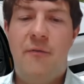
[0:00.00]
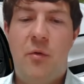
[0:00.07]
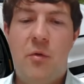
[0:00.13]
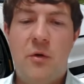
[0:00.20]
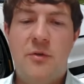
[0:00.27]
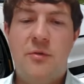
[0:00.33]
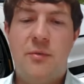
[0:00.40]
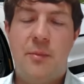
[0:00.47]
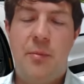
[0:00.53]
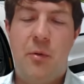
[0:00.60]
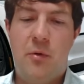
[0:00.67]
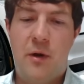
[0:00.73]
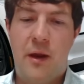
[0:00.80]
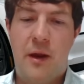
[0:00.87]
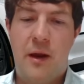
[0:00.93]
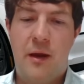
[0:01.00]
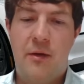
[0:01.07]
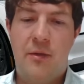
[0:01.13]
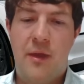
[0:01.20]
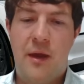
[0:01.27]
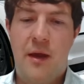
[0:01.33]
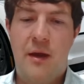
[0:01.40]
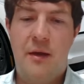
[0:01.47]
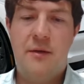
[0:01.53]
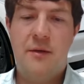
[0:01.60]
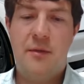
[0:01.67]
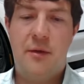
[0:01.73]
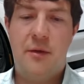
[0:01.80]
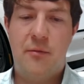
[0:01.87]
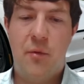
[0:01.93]
Ford's reporting that
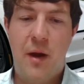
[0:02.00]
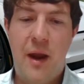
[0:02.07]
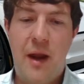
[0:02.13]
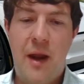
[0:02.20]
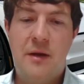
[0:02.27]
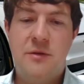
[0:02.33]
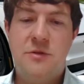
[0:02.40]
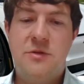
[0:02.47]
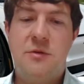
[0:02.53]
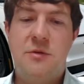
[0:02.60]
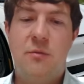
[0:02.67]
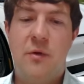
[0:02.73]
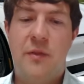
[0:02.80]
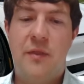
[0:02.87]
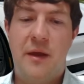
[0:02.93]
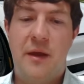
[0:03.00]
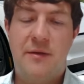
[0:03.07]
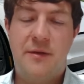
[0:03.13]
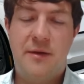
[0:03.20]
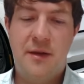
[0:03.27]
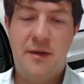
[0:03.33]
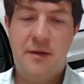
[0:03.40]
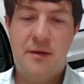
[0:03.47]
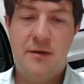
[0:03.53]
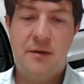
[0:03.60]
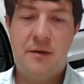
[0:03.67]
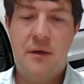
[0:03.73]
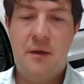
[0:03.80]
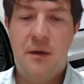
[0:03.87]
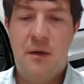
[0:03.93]
the range with the extended
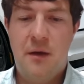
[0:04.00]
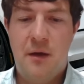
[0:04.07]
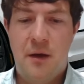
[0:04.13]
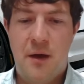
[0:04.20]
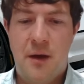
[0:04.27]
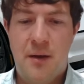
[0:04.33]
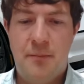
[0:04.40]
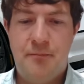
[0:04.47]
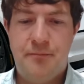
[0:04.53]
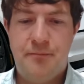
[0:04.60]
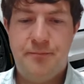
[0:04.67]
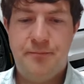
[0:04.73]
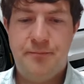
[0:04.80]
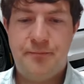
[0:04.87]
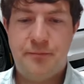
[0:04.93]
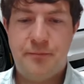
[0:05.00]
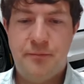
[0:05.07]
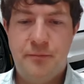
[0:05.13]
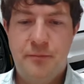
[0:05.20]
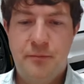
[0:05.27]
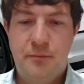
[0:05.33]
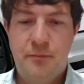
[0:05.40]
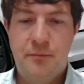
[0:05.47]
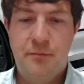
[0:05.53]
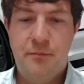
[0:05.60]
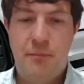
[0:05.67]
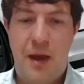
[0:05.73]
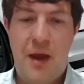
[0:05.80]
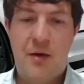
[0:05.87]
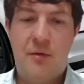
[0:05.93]
um,
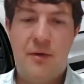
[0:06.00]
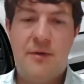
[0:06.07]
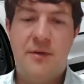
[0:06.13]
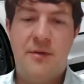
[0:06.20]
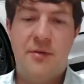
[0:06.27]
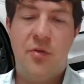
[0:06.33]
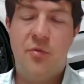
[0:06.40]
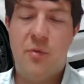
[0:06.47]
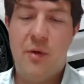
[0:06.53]
batteries is